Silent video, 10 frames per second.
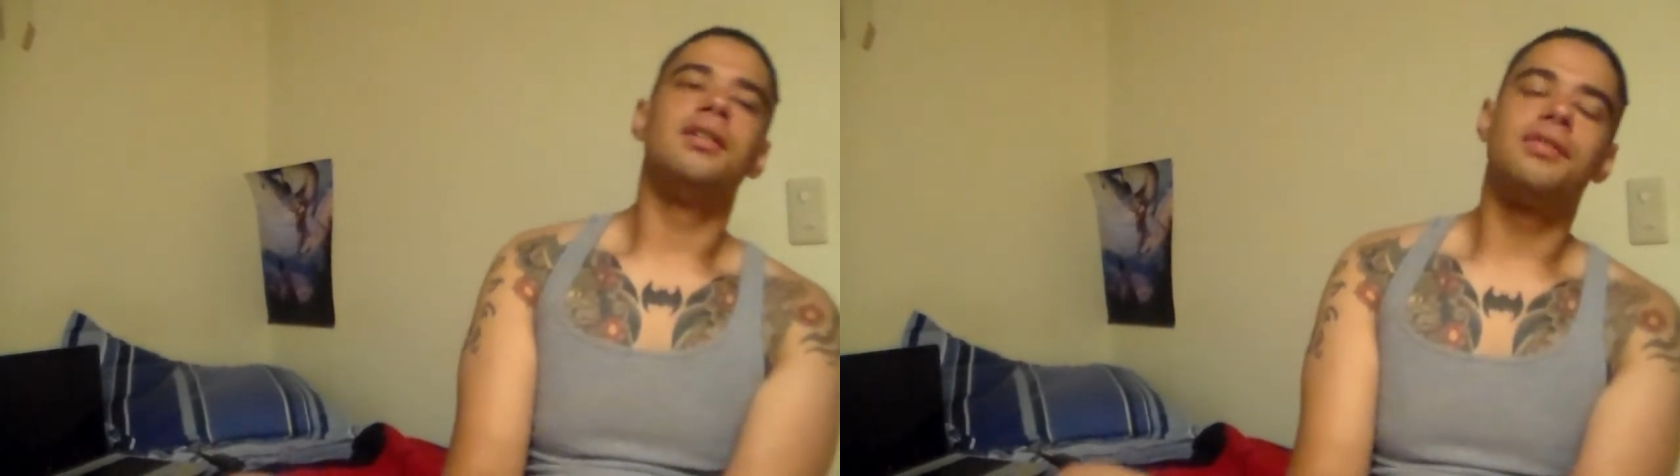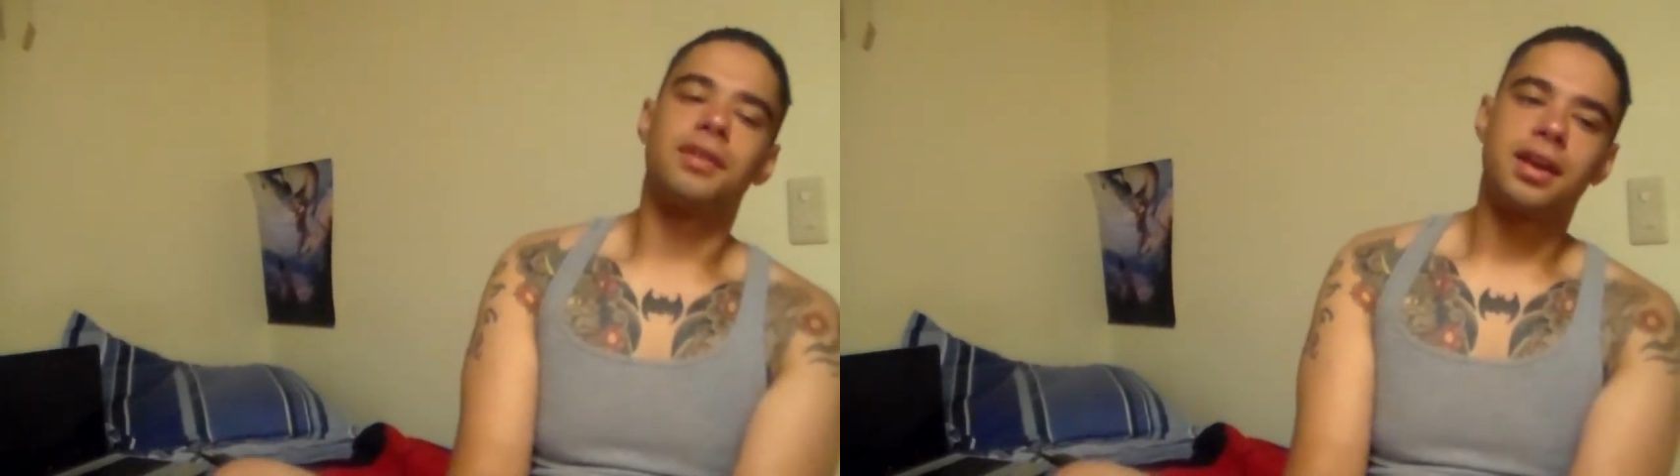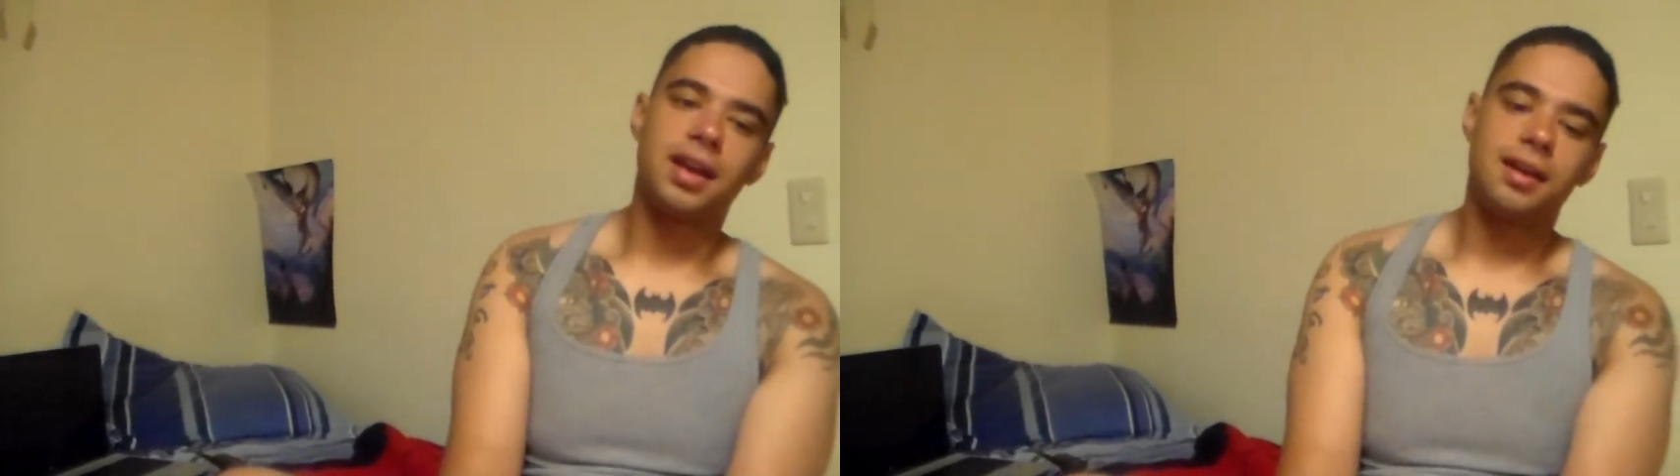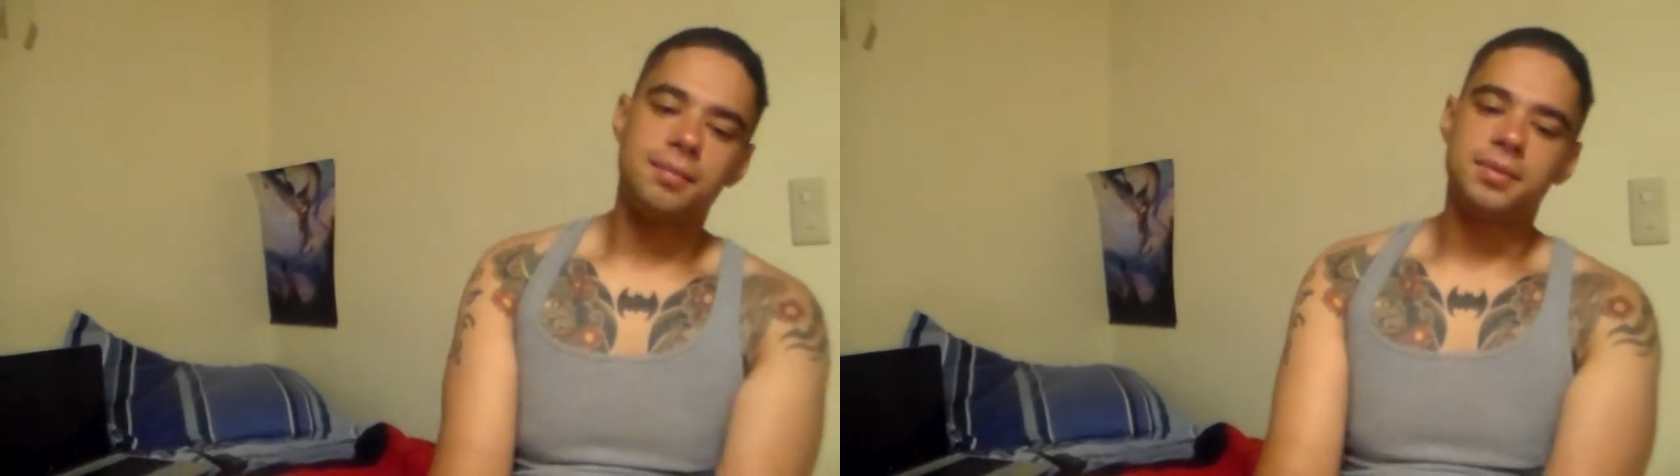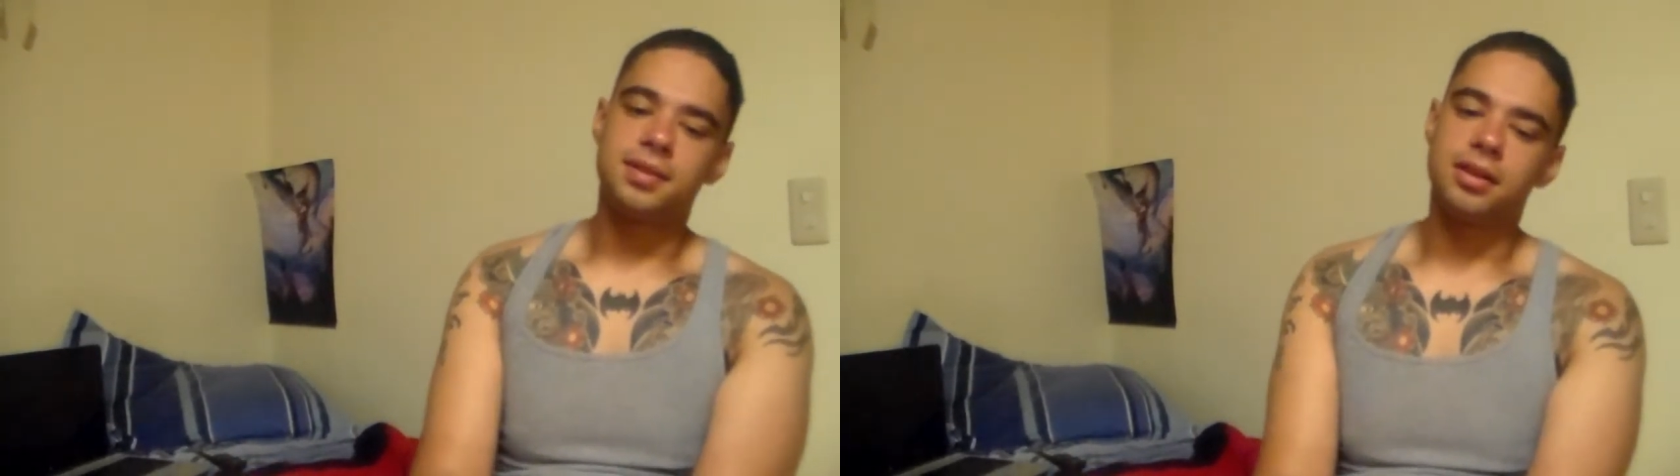for
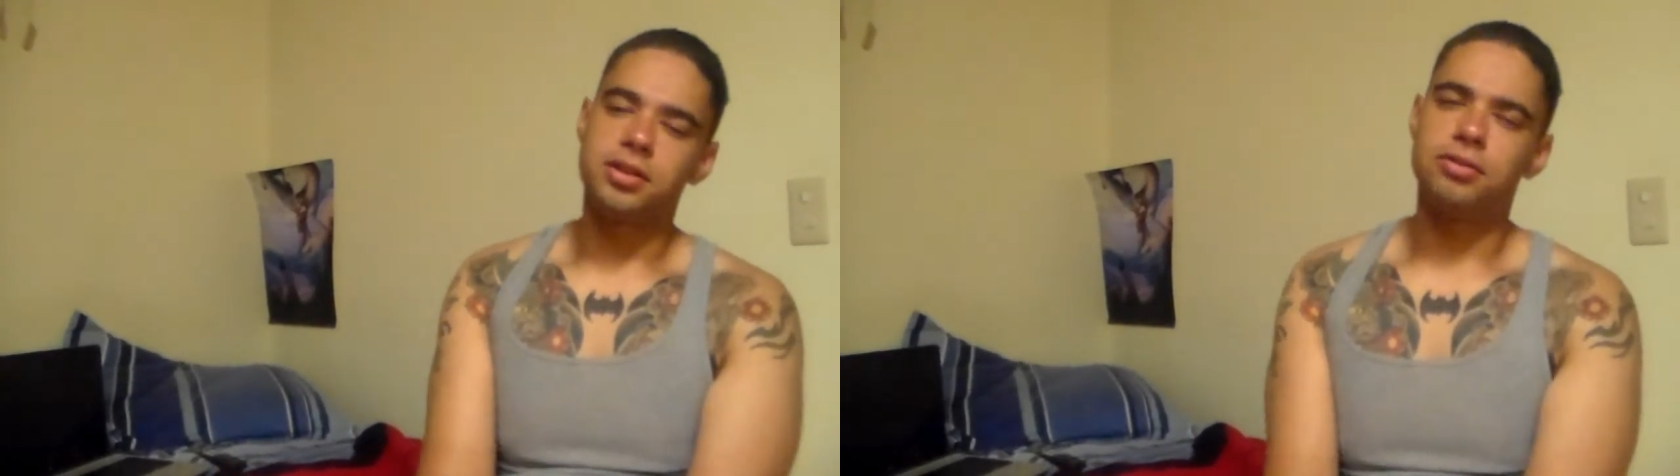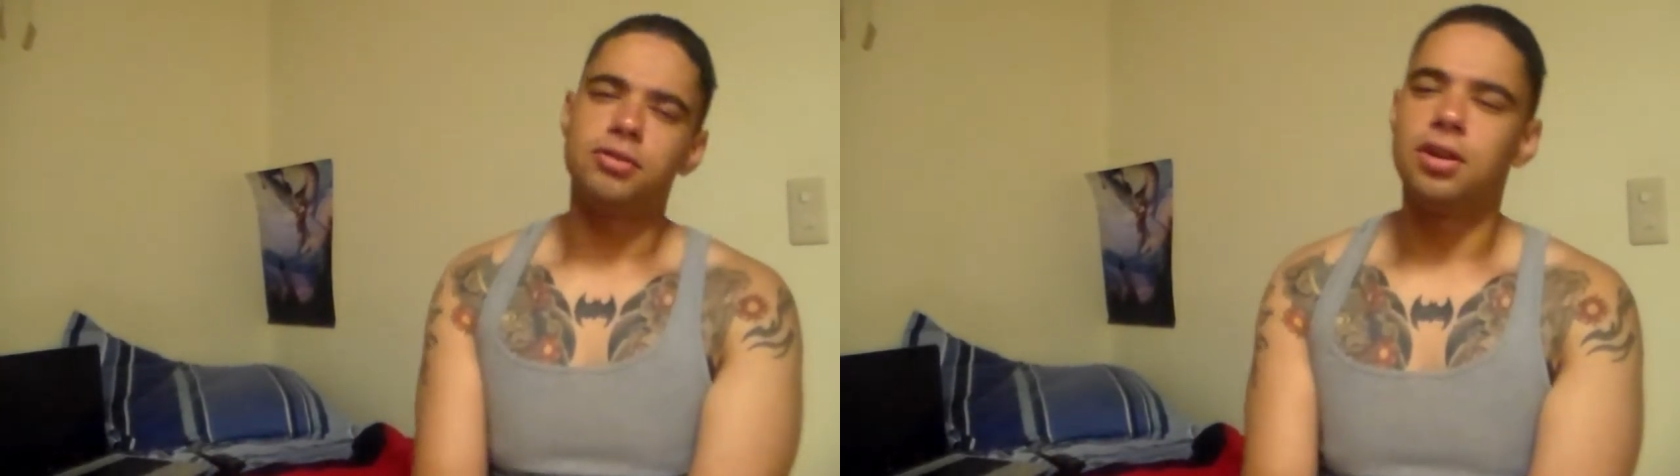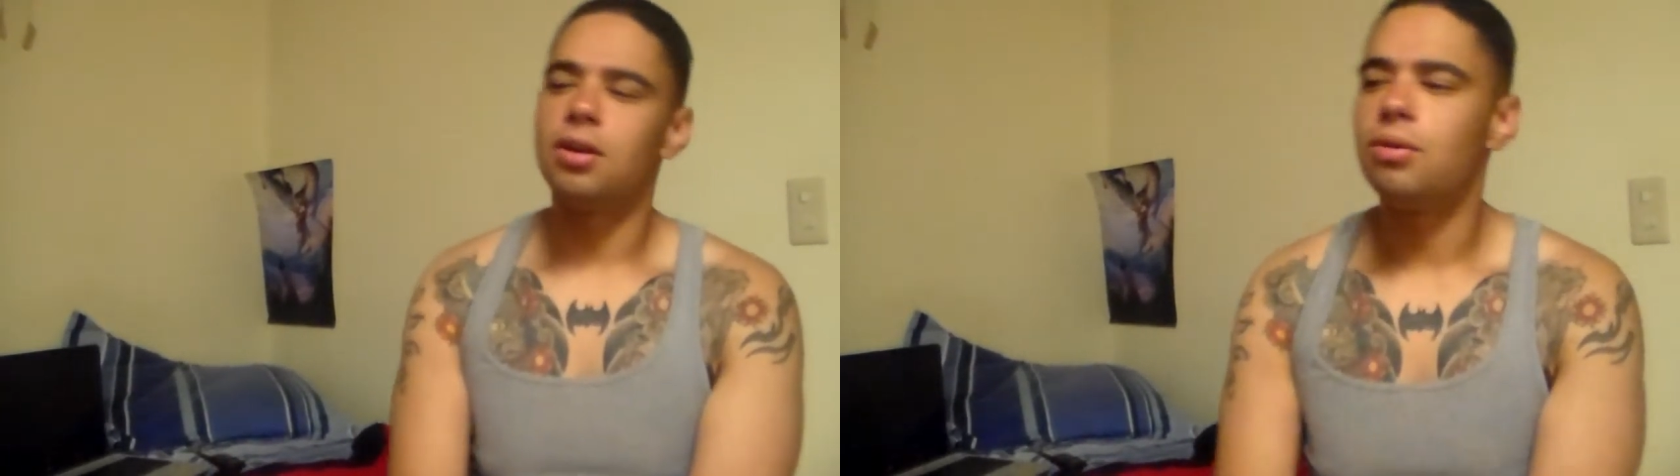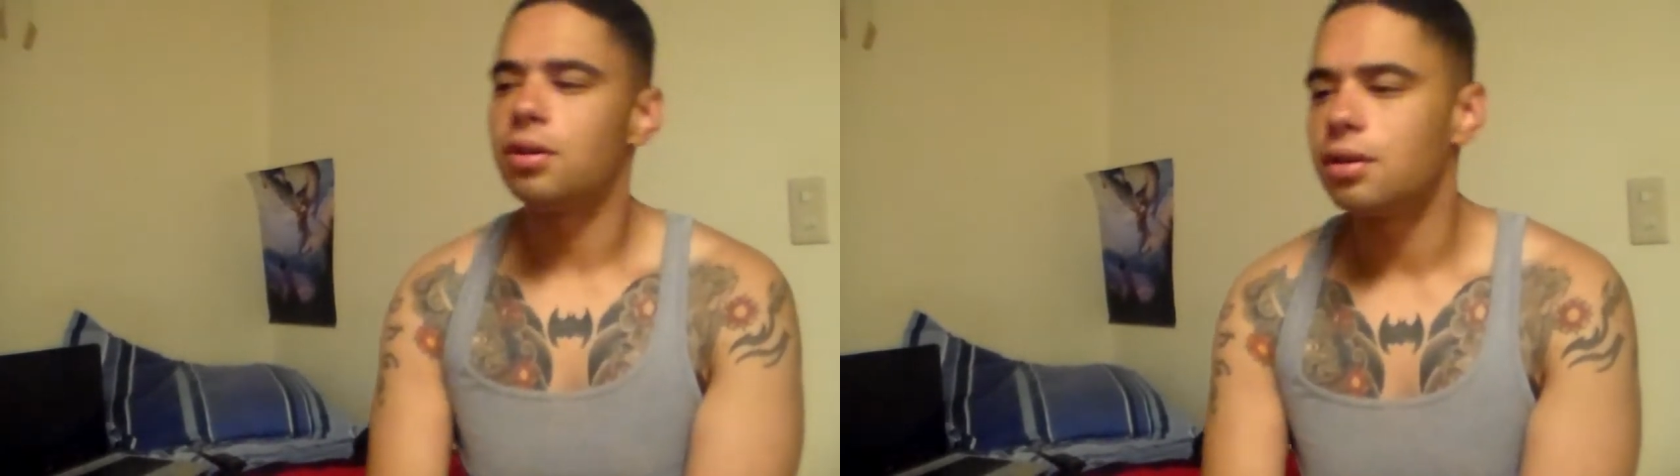games that you know